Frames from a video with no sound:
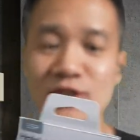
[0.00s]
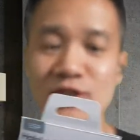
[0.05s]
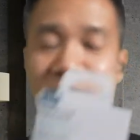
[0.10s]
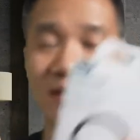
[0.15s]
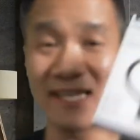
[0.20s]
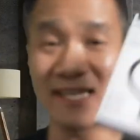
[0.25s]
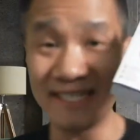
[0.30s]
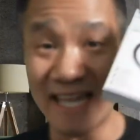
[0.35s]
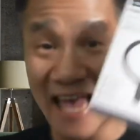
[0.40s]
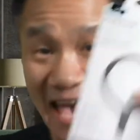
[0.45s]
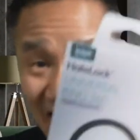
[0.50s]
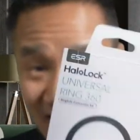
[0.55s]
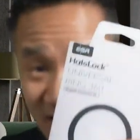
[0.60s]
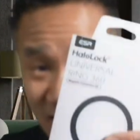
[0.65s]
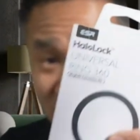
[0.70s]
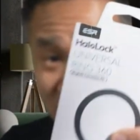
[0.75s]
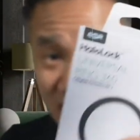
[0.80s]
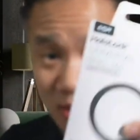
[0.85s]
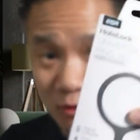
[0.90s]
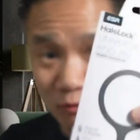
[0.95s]
you can
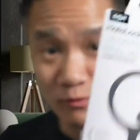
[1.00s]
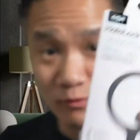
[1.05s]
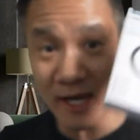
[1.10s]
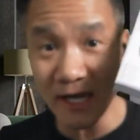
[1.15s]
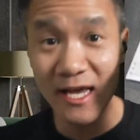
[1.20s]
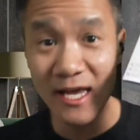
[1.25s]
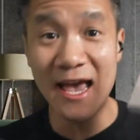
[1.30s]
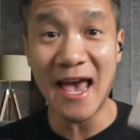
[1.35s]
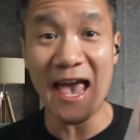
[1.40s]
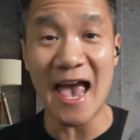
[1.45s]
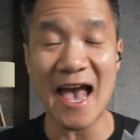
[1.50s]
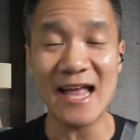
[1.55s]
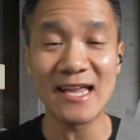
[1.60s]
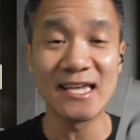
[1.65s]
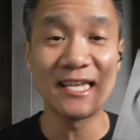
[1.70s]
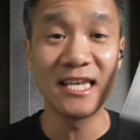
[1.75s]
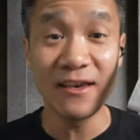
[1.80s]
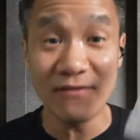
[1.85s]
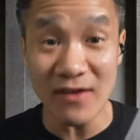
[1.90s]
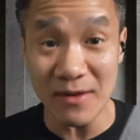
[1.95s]
attach this ring
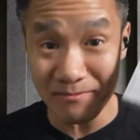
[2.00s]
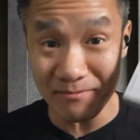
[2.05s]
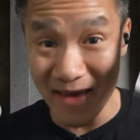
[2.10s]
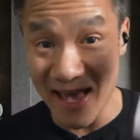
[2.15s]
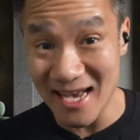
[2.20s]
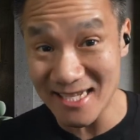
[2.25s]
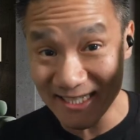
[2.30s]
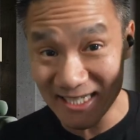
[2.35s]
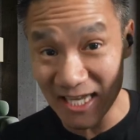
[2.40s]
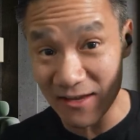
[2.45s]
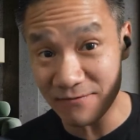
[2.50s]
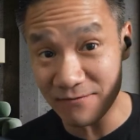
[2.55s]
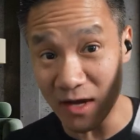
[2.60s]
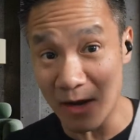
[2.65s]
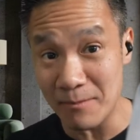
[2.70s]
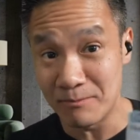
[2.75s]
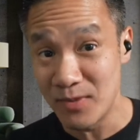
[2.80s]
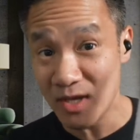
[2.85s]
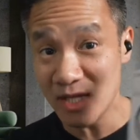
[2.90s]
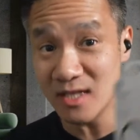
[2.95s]
and give it MagSafe
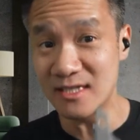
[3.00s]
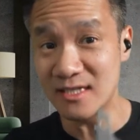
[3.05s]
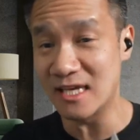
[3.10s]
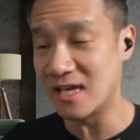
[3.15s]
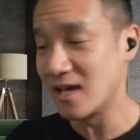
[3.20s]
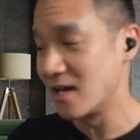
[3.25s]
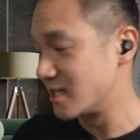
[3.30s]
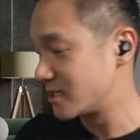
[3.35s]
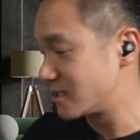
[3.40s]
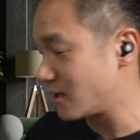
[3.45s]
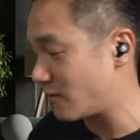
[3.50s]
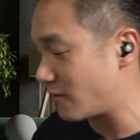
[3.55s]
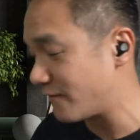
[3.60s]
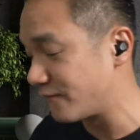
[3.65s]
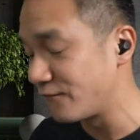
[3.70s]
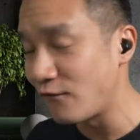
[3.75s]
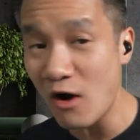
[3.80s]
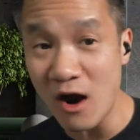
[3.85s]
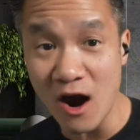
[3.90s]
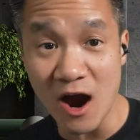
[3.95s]
ability. So
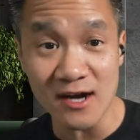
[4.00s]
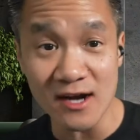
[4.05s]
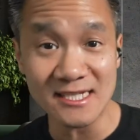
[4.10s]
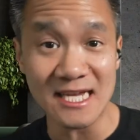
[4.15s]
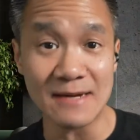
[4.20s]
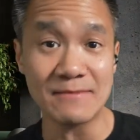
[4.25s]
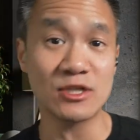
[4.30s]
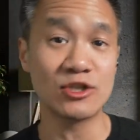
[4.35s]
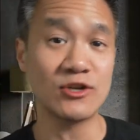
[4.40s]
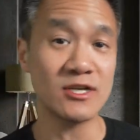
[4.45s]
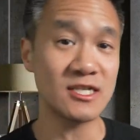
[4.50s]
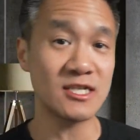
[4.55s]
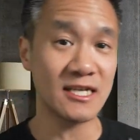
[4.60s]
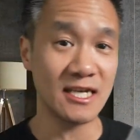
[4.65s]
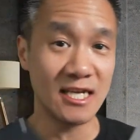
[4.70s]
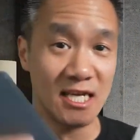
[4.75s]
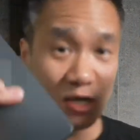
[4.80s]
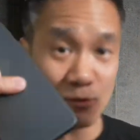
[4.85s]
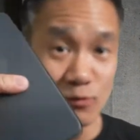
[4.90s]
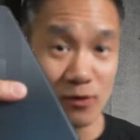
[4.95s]
for our demonstration
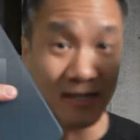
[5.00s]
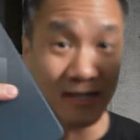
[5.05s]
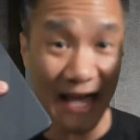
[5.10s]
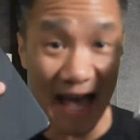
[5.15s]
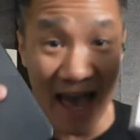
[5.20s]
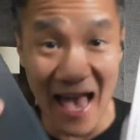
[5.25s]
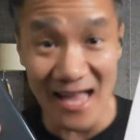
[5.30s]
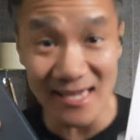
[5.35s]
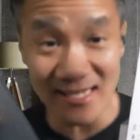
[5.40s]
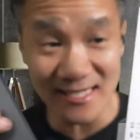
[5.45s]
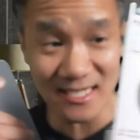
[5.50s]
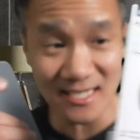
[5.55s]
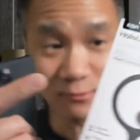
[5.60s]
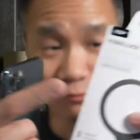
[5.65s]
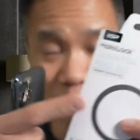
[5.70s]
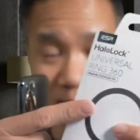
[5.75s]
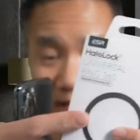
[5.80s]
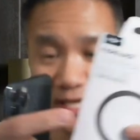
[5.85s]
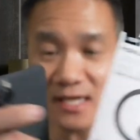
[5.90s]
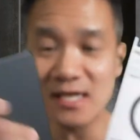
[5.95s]
here, we're gonna add this
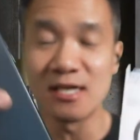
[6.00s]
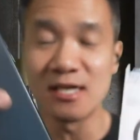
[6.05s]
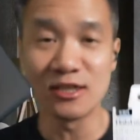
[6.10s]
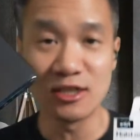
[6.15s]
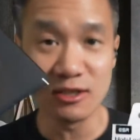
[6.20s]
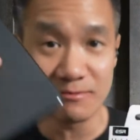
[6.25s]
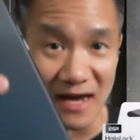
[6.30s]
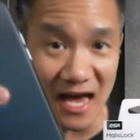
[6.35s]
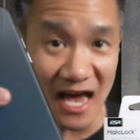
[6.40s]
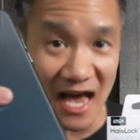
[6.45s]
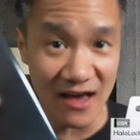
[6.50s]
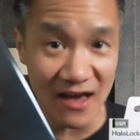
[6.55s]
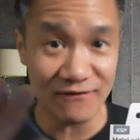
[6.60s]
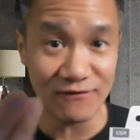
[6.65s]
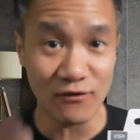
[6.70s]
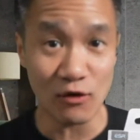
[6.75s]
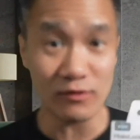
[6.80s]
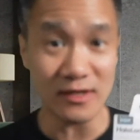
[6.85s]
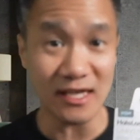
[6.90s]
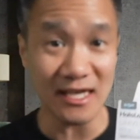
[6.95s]
ring to my
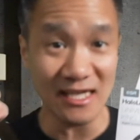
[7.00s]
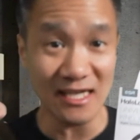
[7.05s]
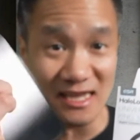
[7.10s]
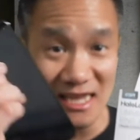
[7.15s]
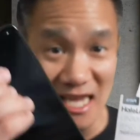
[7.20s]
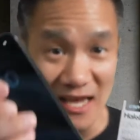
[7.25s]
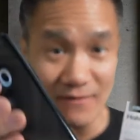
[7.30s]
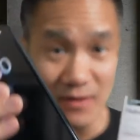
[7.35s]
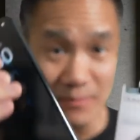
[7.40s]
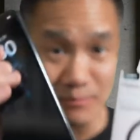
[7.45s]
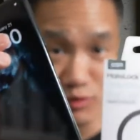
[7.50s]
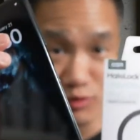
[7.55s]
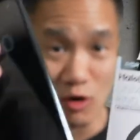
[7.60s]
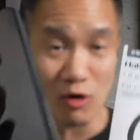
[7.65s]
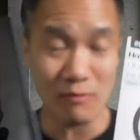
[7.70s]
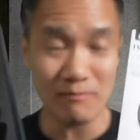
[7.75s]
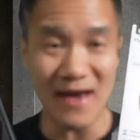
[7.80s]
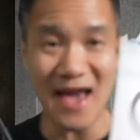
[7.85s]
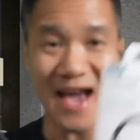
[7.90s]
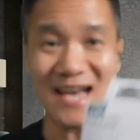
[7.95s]
iPhone 11
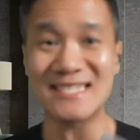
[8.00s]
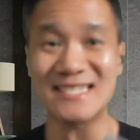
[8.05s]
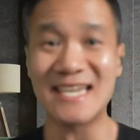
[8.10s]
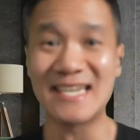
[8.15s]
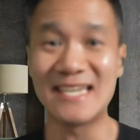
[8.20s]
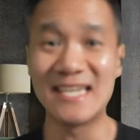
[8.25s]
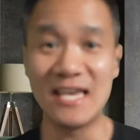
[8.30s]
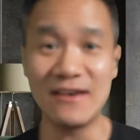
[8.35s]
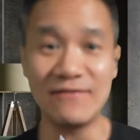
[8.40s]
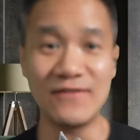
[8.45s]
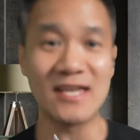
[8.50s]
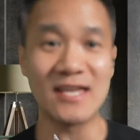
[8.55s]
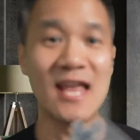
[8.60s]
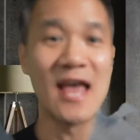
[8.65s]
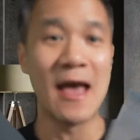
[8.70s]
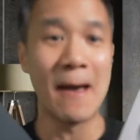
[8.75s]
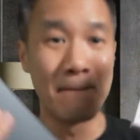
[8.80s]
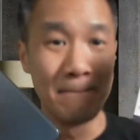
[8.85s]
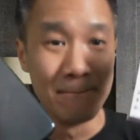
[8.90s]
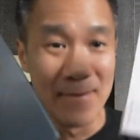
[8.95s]
Pro Max and give it
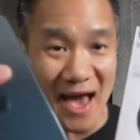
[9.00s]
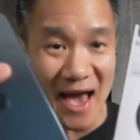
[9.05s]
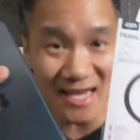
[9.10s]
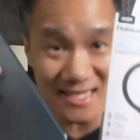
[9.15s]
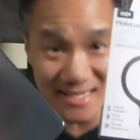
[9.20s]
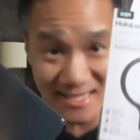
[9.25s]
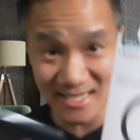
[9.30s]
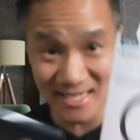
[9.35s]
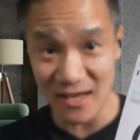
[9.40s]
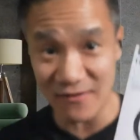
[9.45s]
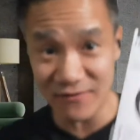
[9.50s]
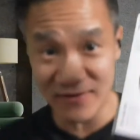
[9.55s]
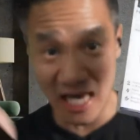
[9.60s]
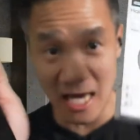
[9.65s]
MagSafe